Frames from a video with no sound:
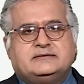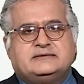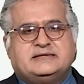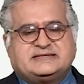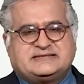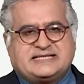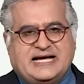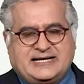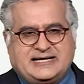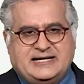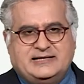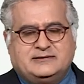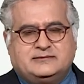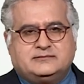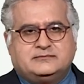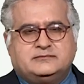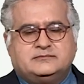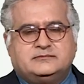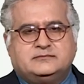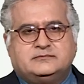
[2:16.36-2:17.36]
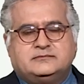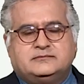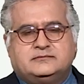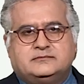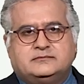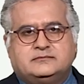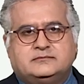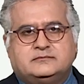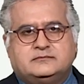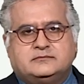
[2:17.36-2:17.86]
The second
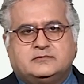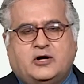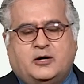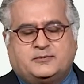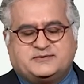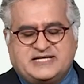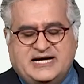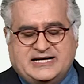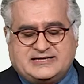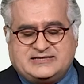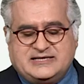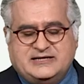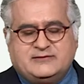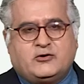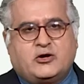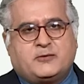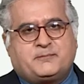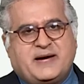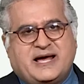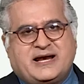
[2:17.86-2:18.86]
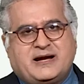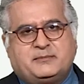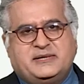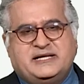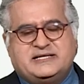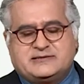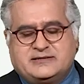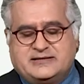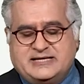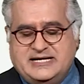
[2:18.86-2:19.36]
objective or
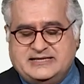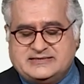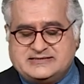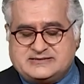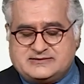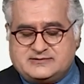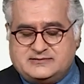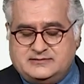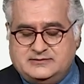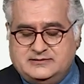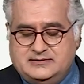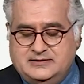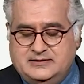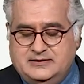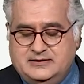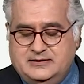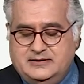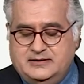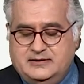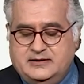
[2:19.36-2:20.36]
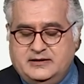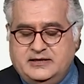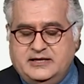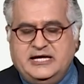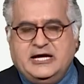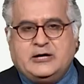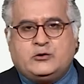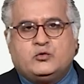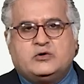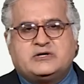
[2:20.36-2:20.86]
parameter is
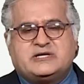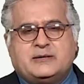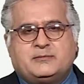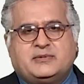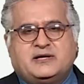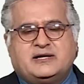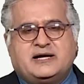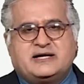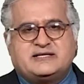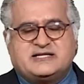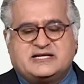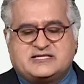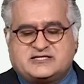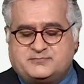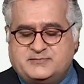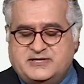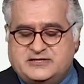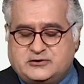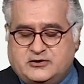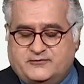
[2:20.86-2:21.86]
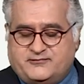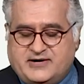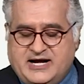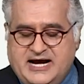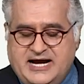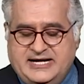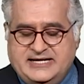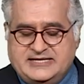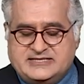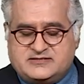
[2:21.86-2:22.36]
equitable adjustment of
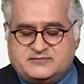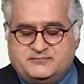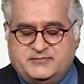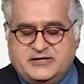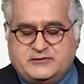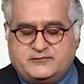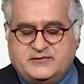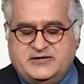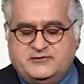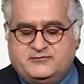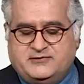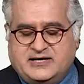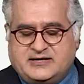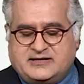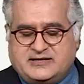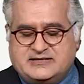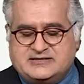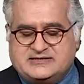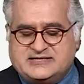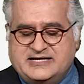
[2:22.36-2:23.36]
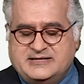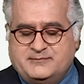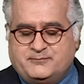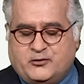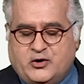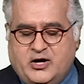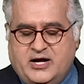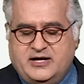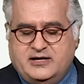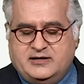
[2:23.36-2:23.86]
rights between workers and
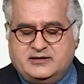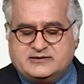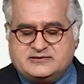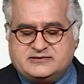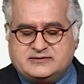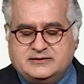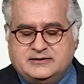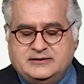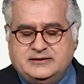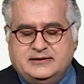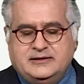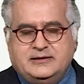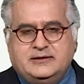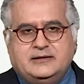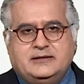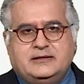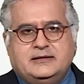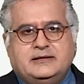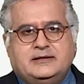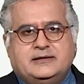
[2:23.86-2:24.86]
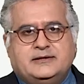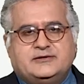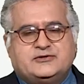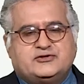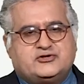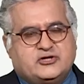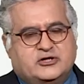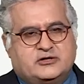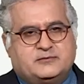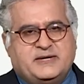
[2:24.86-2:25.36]
employers
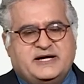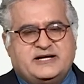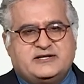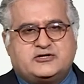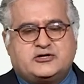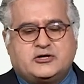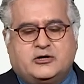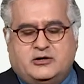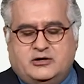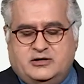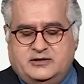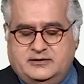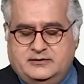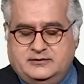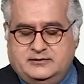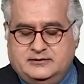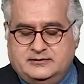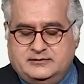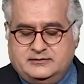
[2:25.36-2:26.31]
should be ensured